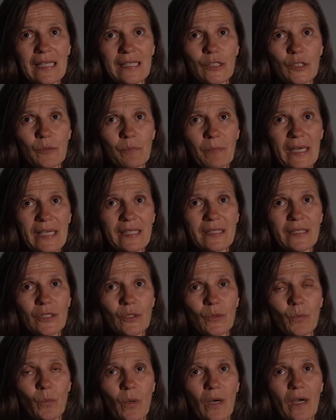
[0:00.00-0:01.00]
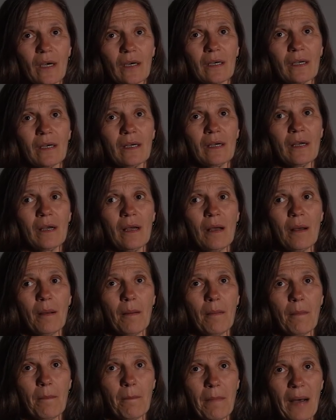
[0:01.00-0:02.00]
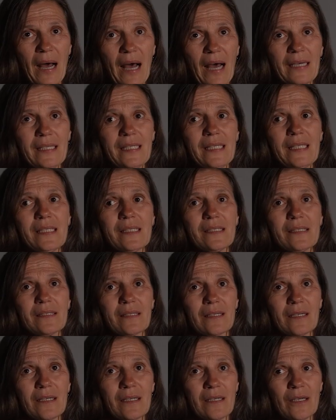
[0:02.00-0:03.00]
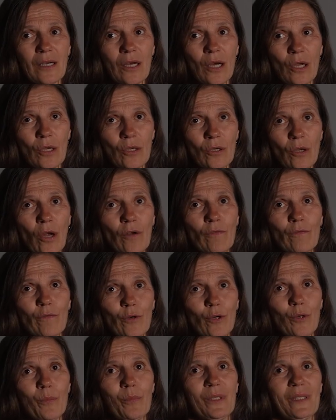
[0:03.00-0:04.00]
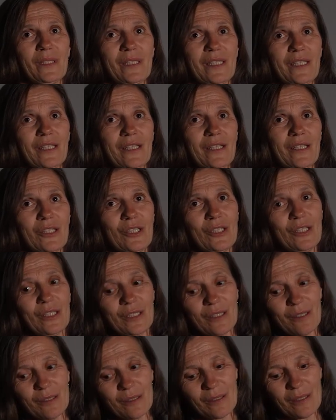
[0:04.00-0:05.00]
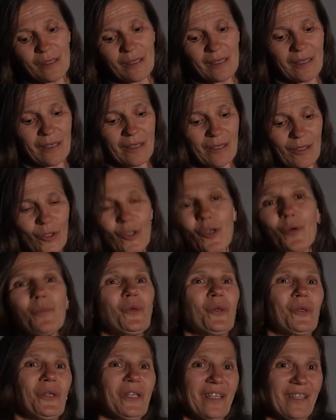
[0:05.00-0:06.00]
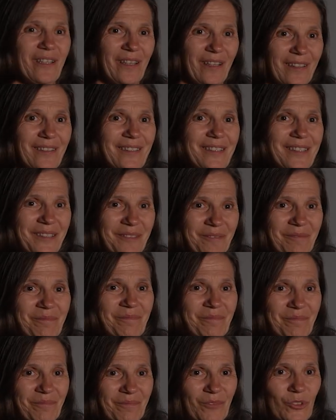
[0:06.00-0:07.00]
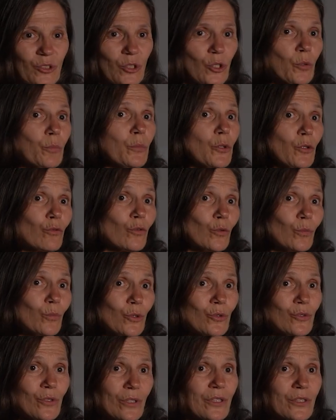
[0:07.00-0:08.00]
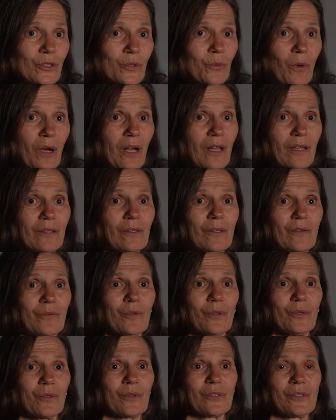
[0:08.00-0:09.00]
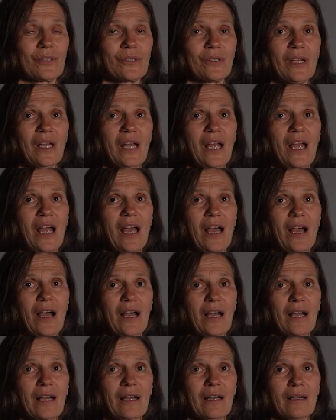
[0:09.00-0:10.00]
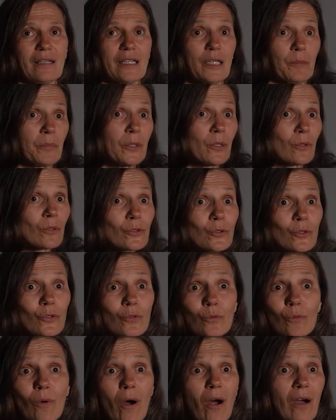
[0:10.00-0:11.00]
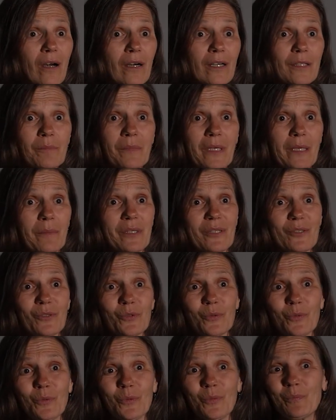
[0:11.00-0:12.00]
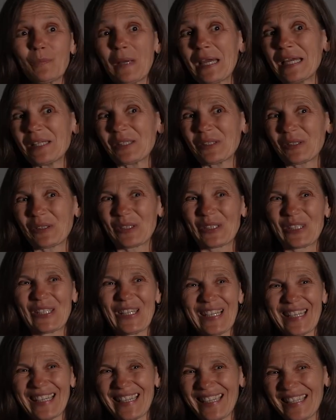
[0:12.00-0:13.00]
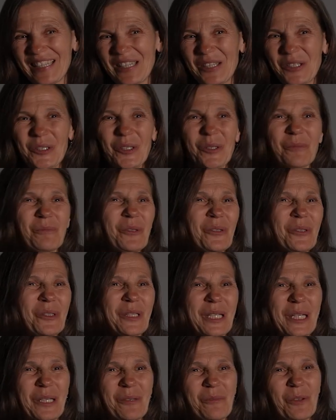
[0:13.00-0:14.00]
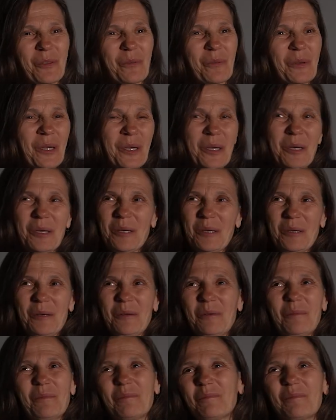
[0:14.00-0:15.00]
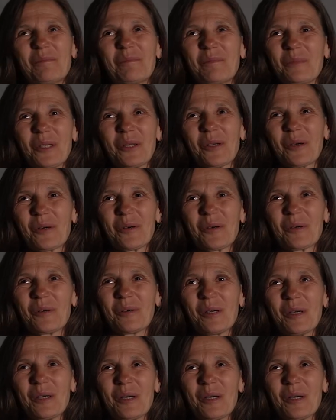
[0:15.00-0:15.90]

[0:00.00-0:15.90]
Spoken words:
spaces where bodies non-verbally communicate. So it could be through music as well, of course. It could be also through art, maybe two painters communicate with, you know,